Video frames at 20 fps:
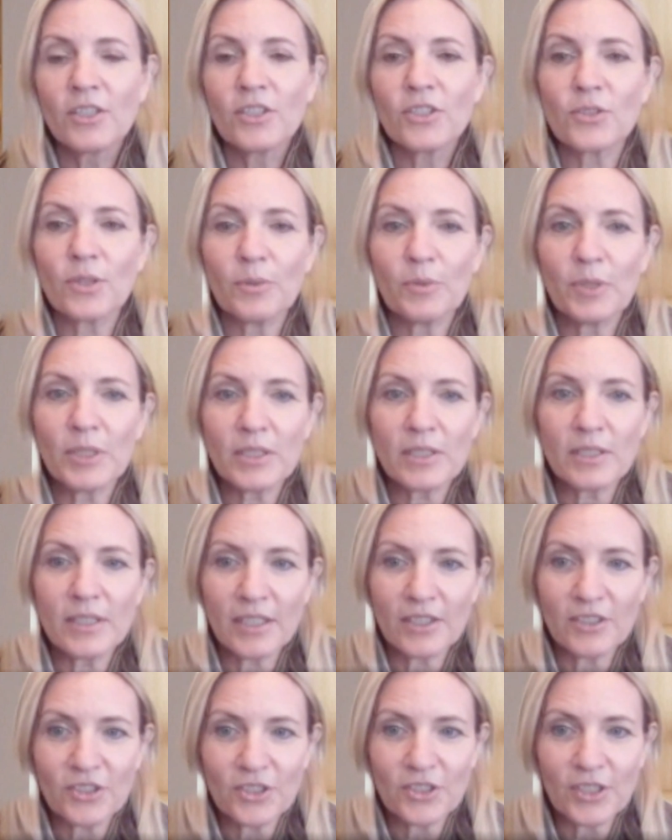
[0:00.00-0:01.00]
So I went to the
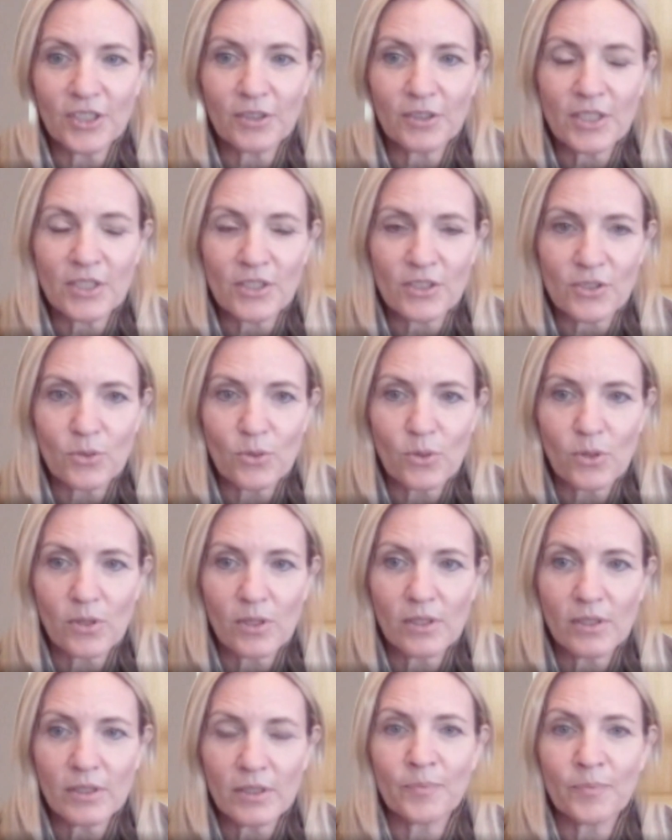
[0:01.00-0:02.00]
engineering
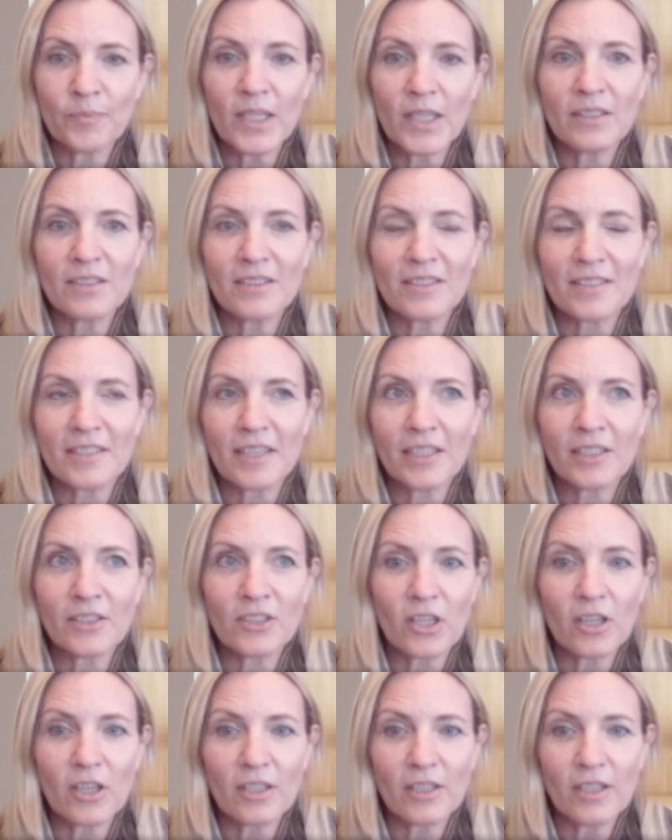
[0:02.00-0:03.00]
school and designed
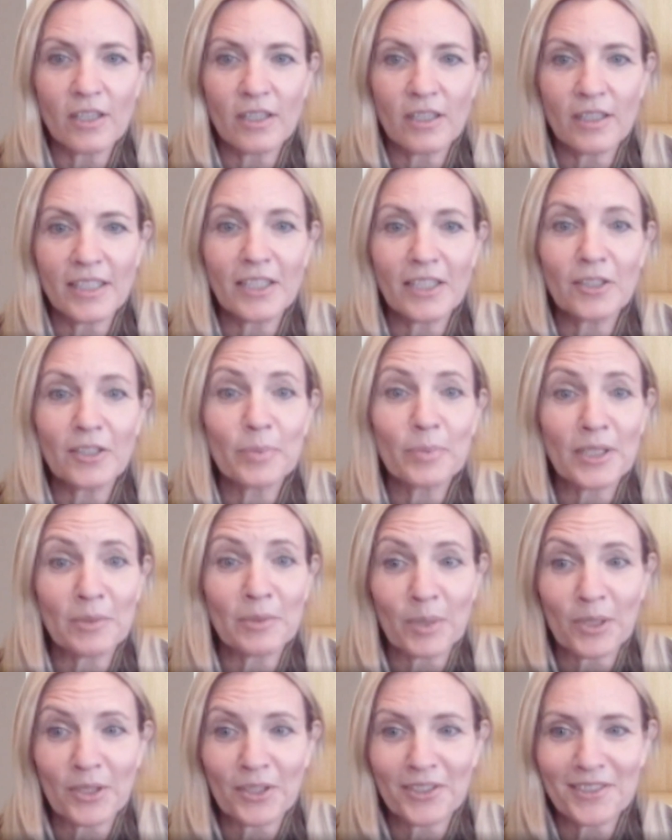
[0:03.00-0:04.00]
airplane
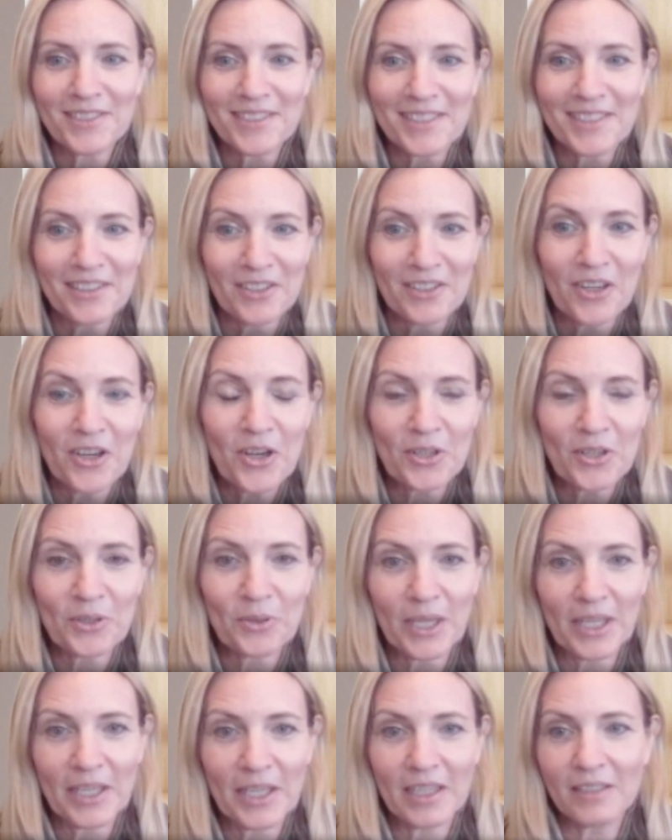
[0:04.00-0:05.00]
parts in
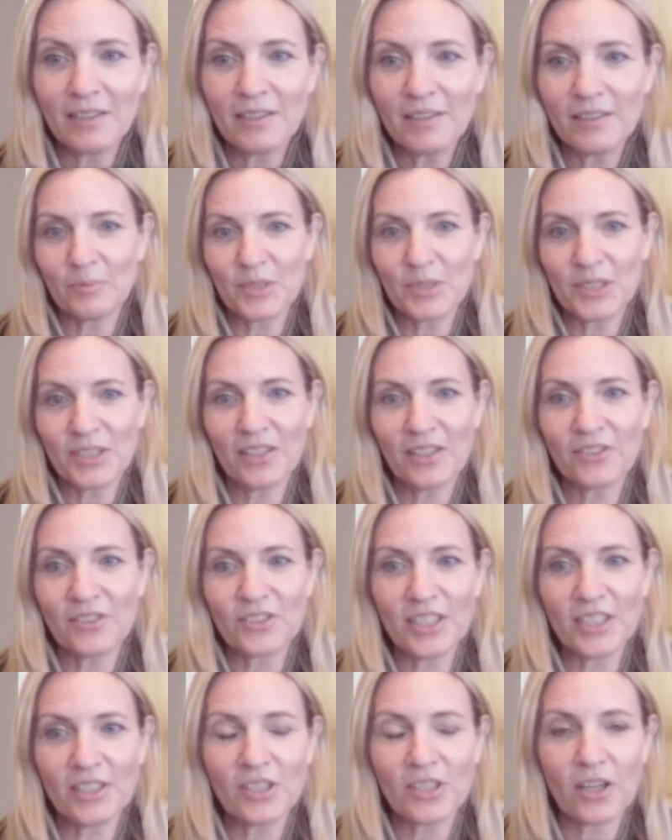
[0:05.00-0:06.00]
AutoCAD to
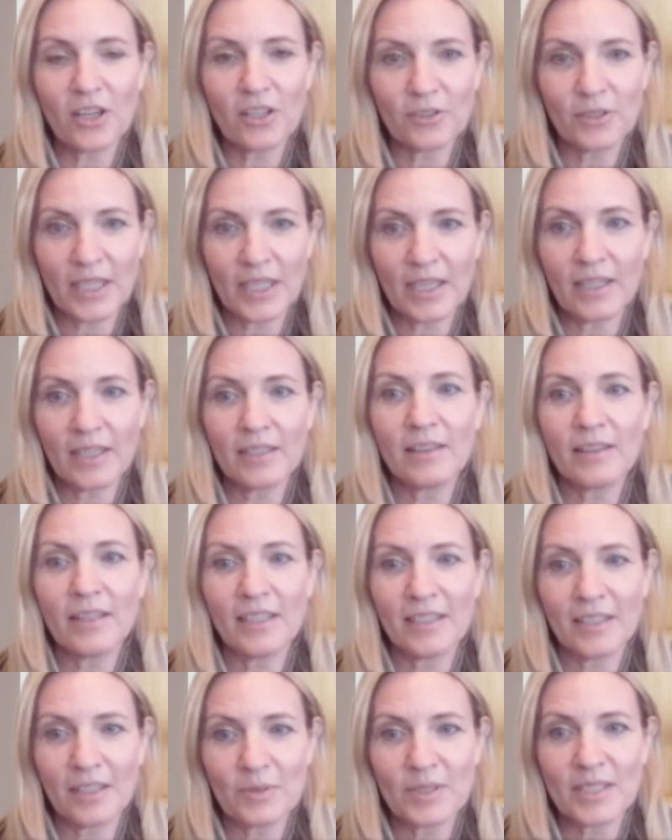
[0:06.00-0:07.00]
understand AutoCAD. And
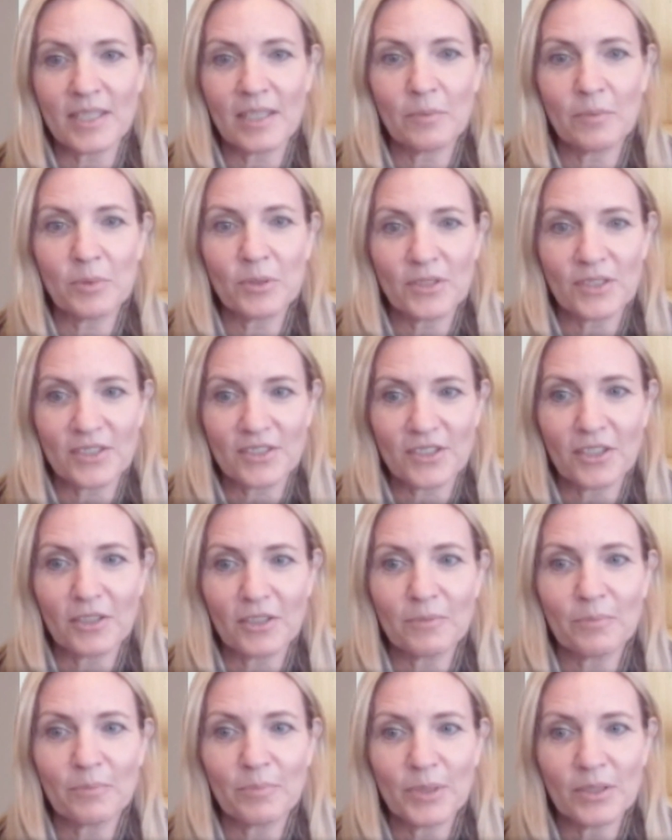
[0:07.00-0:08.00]
then I was able to
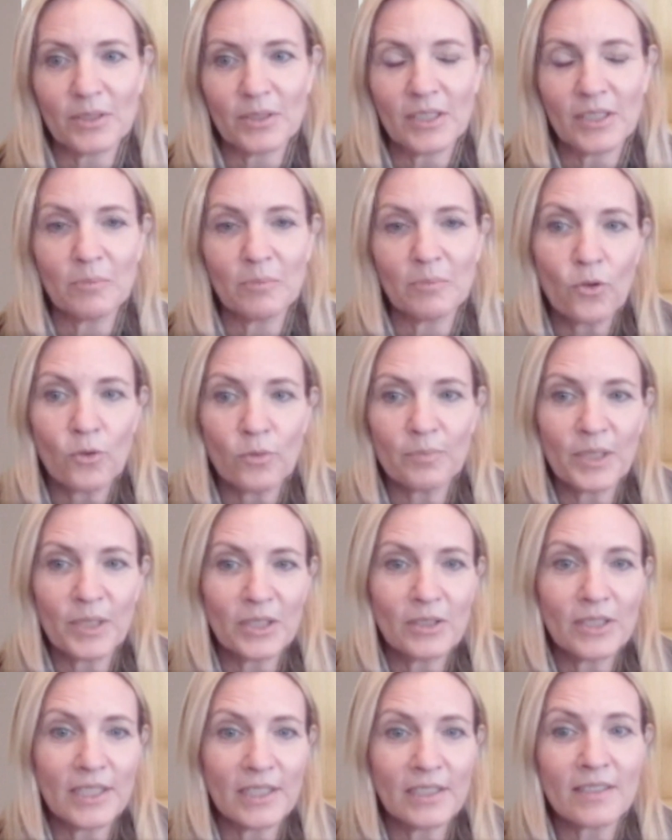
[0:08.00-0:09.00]
start building
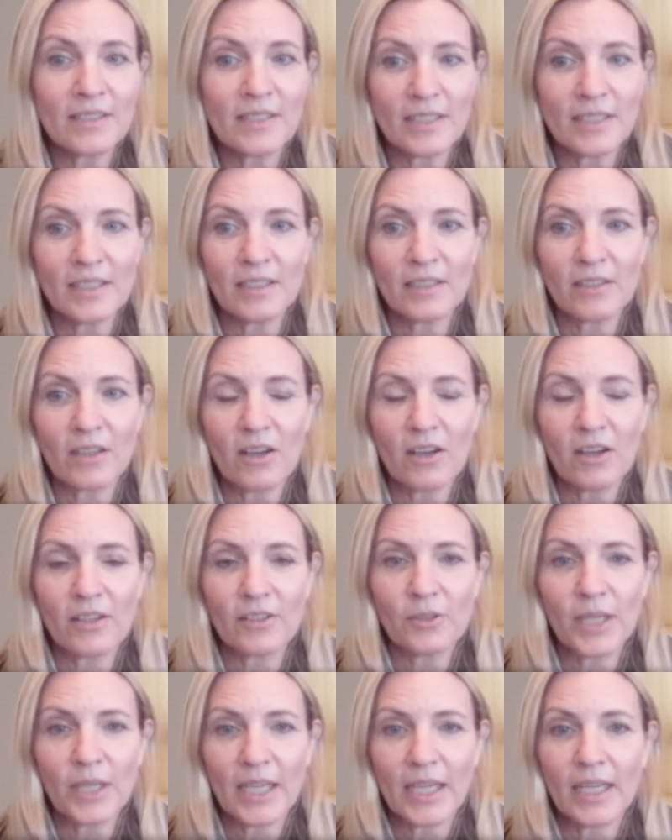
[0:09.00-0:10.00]
buildings in
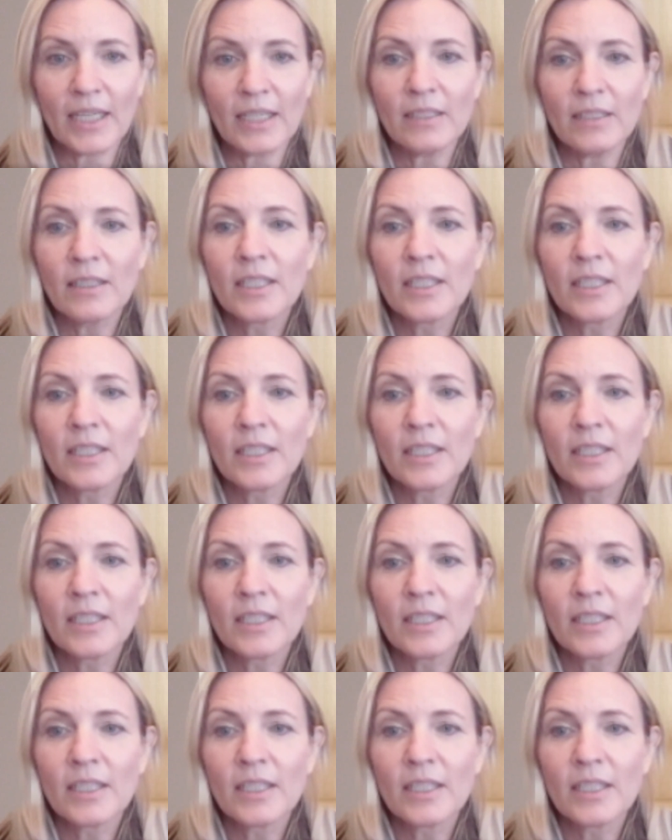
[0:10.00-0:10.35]
AutoCAD,